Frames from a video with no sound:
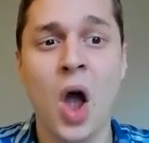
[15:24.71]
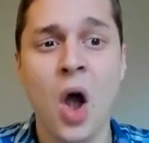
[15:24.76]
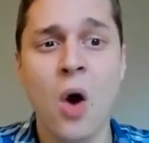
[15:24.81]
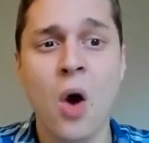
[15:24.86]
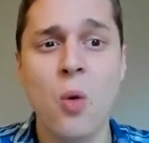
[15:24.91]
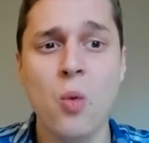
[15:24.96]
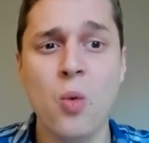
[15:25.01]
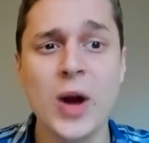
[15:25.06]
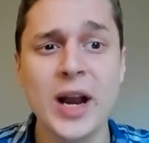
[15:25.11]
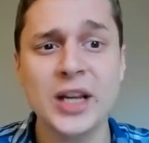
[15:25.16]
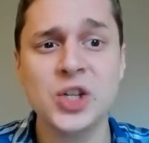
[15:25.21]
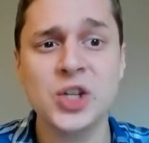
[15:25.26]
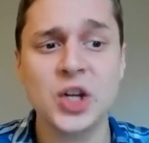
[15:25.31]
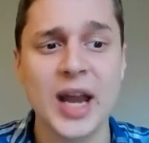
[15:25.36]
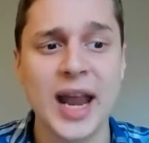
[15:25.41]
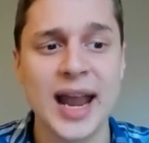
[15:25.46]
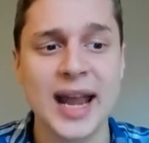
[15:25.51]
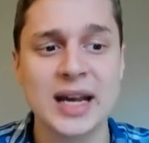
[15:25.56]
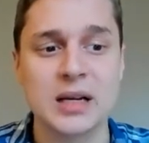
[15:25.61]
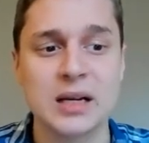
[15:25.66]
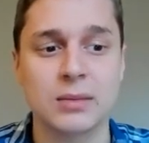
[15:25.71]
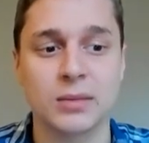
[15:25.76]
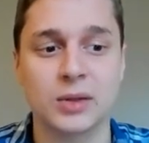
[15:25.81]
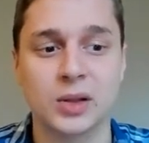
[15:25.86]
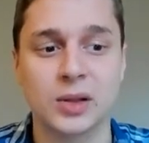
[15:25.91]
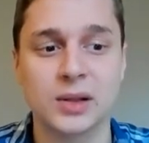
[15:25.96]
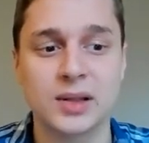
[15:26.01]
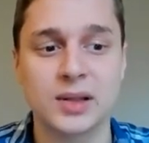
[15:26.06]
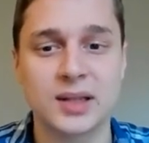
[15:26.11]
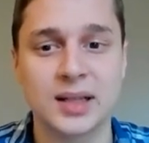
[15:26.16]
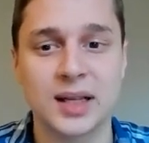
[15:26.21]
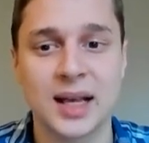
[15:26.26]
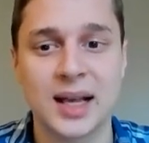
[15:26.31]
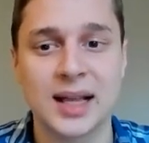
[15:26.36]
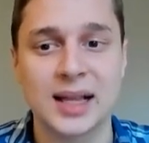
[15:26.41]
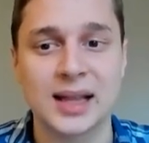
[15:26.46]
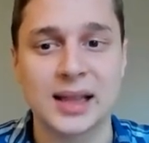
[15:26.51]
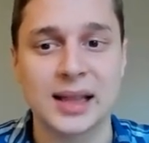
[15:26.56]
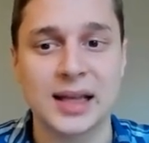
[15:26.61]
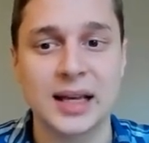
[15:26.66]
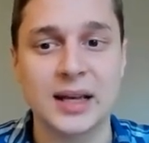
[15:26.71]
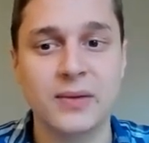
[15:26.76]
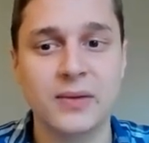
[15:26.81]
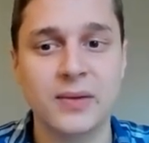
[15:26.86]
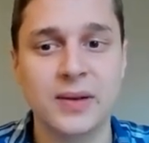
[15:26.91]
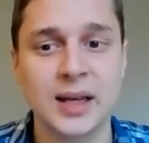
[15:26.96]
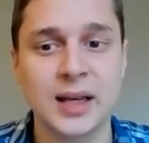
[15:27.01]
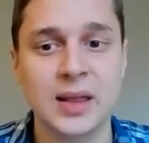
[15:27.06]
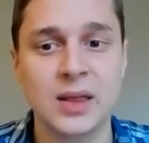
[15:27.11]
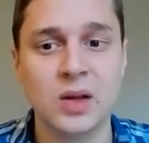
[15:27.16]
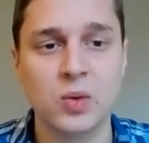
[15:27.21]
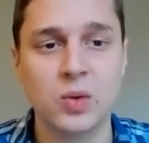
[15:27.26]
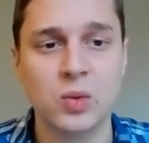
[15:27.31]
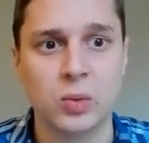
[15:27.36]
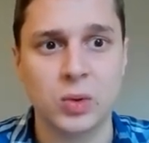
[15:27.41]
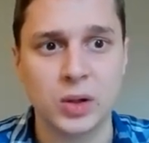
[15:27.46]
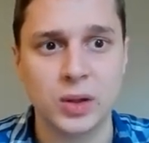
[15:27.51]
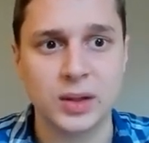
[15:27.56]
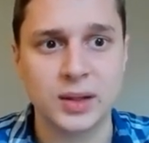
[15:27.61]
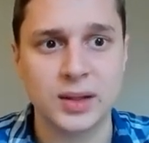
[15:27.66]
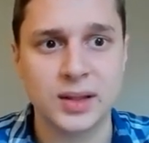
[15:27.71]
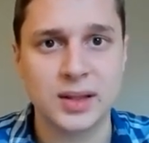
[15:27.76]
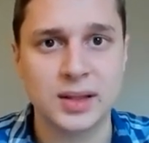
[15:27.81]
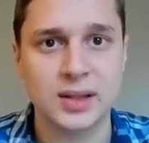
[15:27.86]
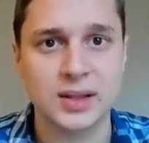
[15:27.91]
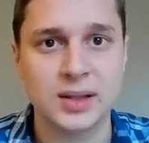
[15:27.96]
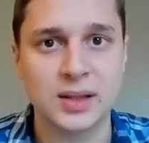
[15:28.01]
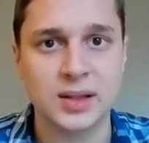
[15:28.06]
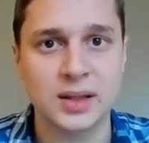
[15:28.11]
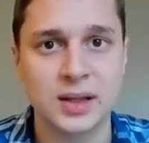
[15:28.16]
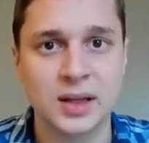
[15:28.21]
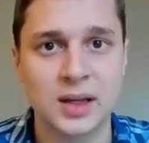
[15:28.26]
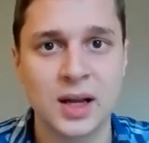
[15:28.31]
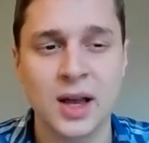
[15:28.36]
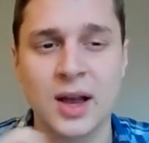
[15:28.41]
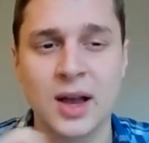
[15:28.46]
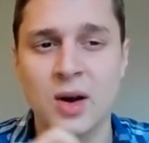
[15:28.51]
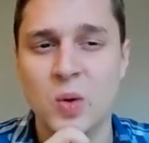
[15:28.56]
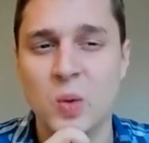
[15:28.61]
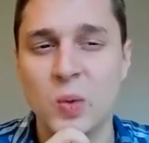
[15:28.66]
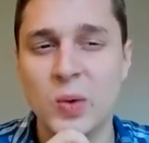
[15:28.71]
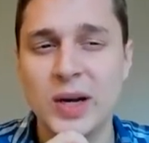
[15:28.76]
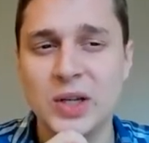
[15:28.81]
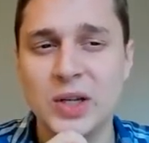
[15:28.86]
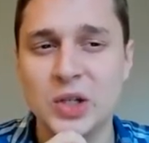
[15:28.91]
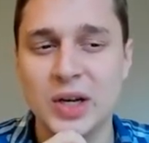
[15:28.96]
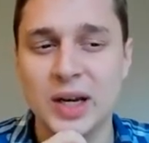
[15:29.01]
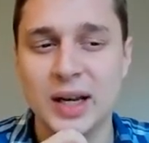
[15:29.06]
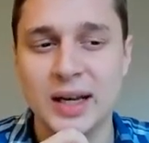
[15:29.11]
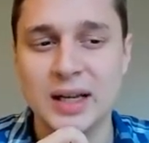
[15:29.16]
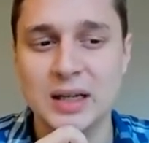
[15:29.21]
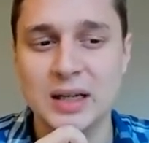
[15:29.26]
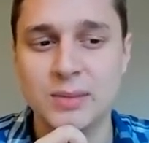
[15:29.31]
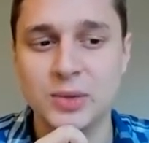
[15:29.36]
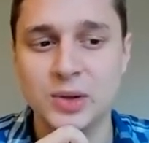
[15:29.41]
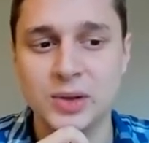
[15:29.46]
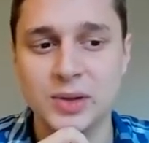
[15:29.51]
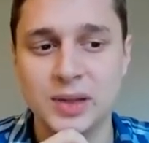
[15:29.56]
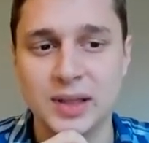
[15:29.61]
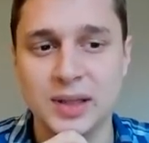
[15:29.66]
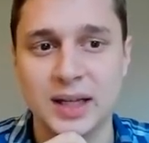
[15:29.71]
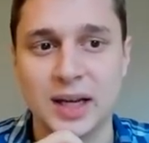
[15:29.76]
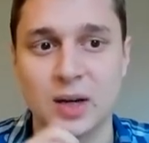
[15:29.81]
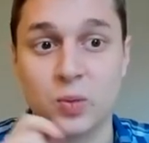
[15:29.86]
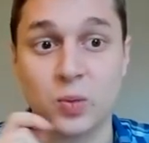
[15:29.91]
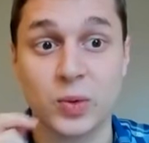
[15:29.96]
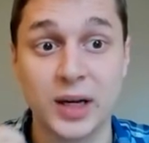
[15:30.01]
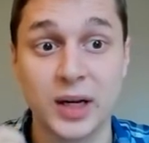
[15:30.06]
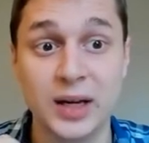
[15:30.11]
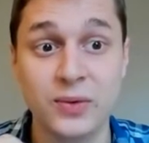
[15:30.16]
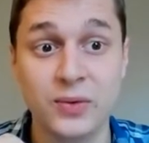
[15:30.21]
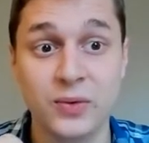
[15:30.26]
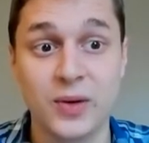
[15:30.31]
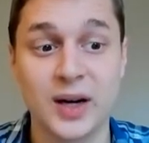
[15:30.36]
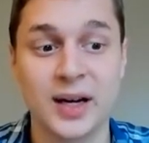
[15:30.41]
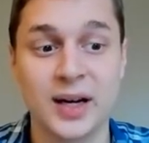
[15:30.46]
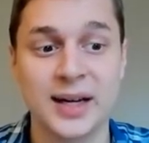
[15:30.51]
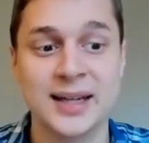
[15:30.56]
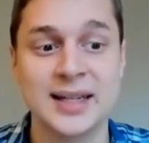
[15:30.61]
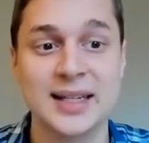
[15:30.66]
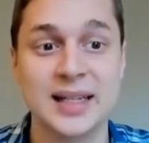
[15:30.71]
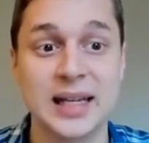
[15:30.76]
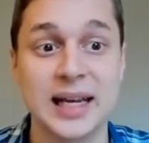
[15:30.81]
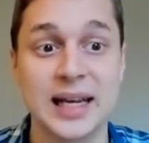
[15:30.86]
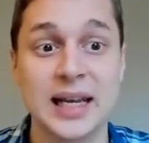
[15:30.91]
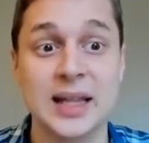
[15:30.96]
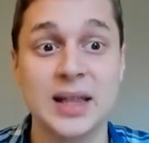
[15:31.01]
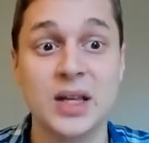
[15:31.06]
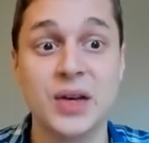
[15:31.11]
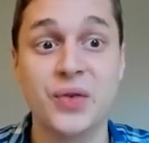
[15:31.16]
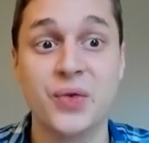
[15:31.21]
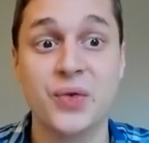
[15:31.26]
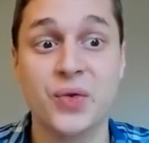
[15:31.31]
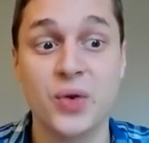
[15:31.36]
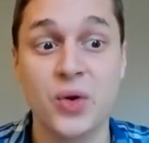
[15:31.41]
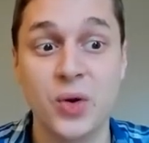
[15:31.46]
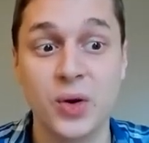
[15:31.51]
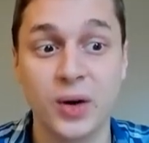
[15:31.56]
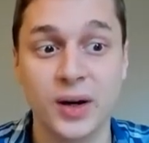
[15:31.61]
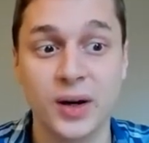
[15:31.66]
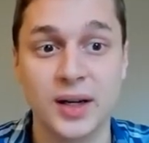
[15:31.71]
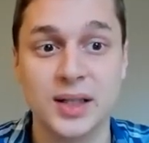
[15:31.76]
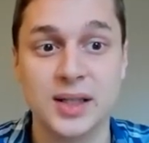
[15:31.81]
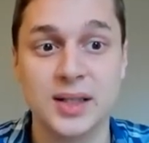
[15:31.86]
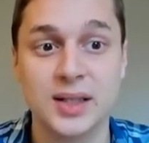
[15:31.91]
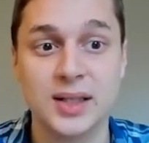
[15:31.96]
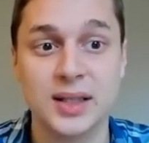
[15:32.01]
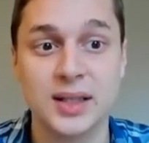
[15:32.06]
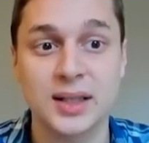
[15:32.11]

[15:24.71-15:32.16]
Which animals live in the woods? Which animals can we find in the forest?